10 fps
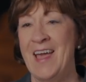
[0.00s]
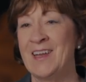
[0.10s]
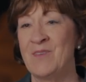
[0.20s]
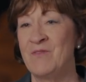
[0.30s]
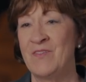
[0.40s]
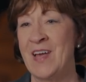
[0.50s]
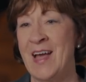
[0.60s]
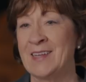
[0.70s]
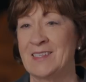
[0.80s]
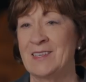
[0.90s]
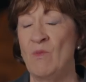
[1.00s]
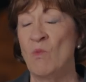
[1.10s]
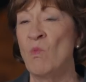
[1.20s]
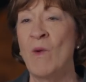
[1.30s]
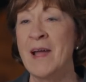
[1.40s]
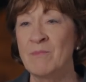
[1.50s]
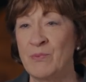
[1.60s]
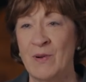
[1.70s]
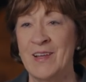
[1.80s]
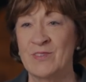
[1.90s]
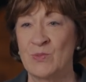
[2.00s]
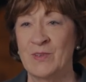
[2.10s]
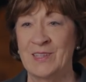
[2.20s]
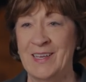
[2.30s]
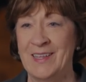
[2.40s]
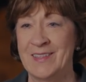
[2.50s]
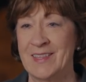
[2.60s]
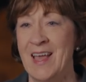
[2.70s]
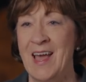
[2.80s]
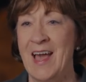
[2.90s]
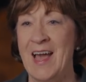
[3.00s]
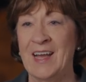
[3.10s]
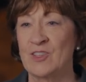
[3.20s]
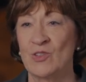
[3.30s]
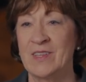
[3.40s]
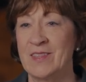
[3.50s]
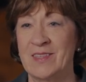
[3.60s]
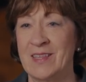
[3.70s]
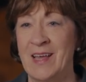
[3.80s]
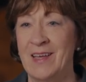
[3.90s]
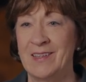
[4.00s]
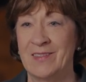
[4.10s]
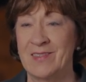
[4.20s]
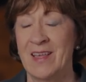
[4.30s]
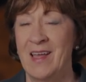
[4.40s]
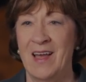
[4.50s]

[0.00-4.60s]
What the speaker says: And in fact, one press release actually says,